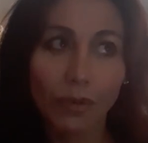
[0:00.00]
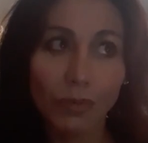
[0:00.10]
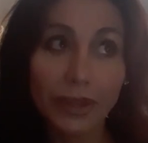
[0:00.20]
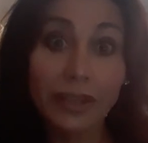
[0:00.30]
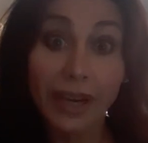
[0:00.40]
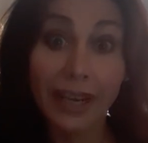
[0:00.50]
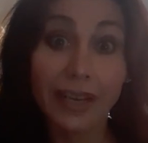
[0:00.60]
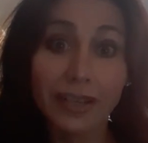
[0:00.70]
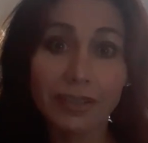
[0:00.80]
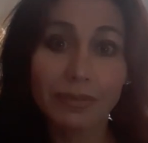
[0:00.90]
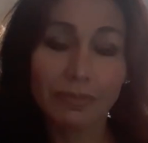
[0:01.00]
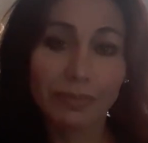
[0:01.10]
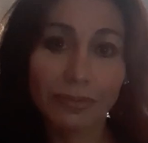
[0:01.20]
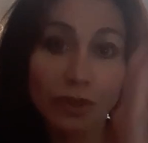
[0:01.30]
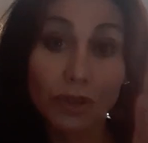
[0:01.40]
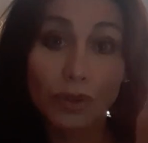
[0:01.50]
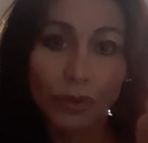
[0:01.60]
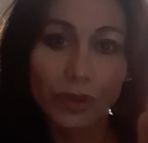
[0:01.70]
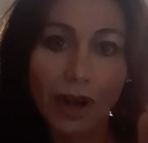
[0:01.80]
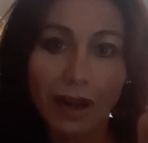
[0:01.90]
with their head
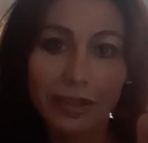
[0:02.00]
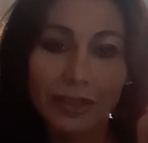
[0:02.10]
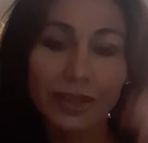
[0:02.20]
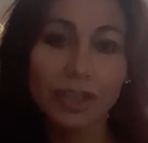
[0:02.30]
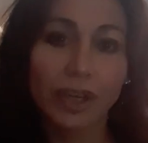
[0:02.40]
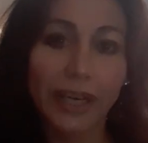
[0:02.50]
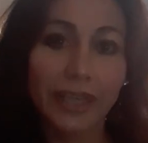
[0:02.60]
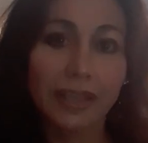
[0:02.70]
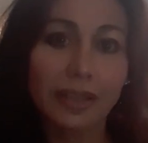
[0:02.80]
screwed on straight,